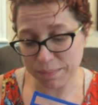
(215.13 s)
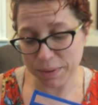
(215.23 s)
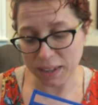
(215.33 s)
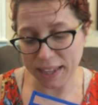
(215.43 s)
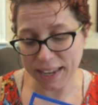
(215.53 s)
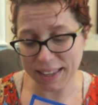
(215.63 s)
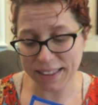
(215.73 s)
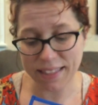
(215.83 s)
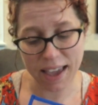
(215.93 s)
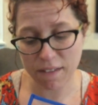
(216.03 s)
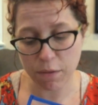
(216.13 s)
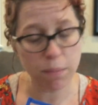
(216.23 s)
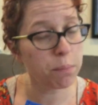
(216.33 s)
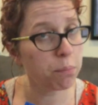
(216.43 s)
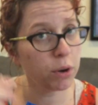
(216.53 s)
but lately they haven't
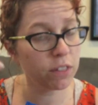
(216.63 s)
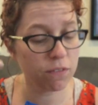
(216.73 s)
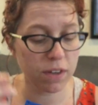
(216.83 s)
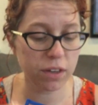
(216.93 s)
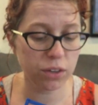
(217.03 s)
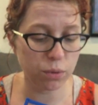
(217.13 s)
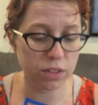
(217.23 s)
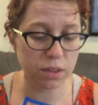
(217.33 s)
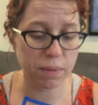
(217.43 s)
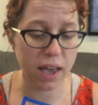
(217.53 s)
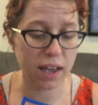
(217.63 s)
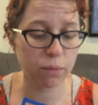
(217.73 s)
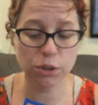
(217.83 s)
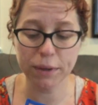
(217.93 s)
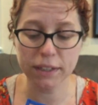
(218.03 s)
been putting the value on the back,
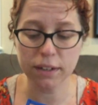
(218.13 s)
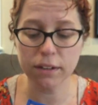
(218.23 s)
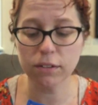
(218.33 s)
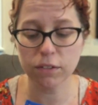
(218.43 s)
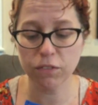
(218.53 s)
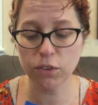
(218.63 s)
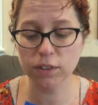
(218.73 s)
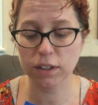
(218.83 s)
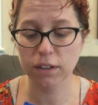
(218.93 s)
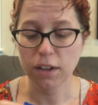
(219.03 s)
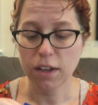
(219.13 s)
which makes it a little confusing.